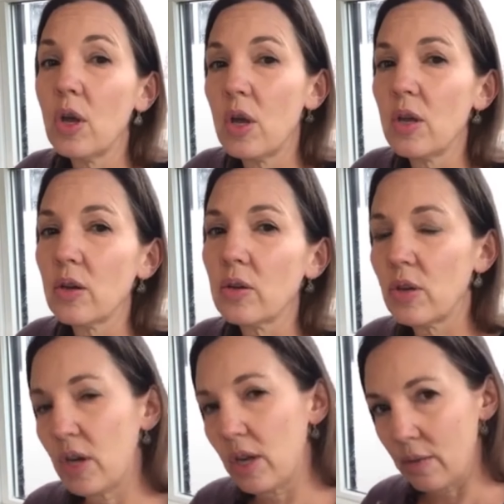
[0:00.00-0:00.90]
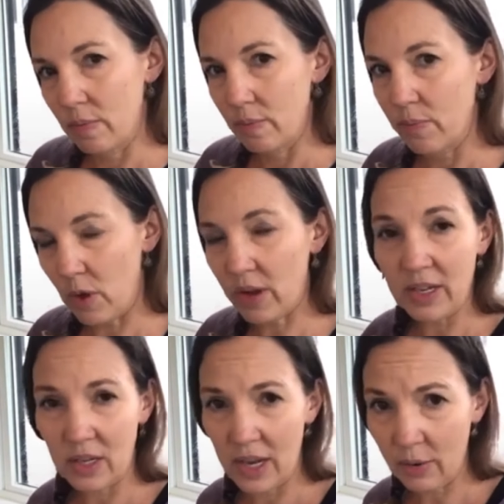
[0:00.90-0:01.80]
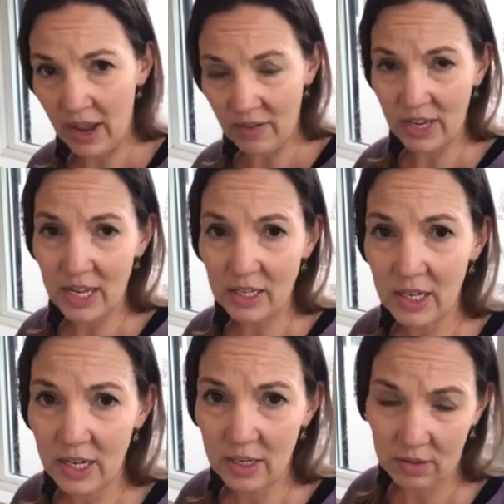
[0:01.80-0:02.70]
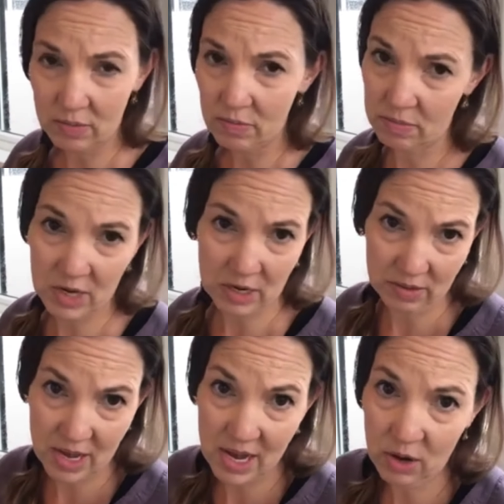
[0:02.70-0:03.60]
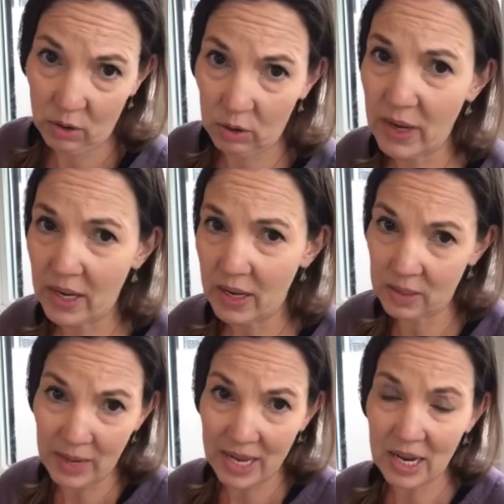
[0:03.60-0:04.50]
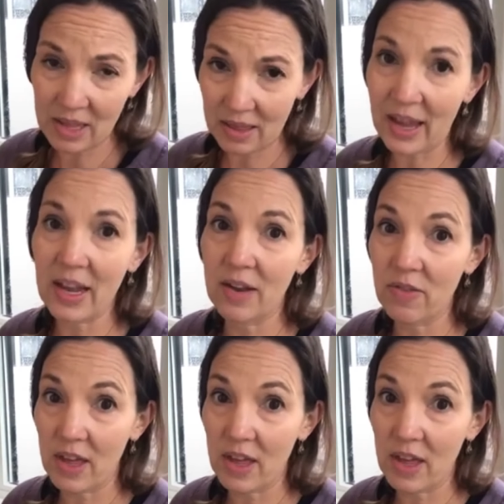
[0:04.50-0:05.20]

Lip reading: could, okay, today we're having quesadillas, the 8-year-old is making it, that kind of thing.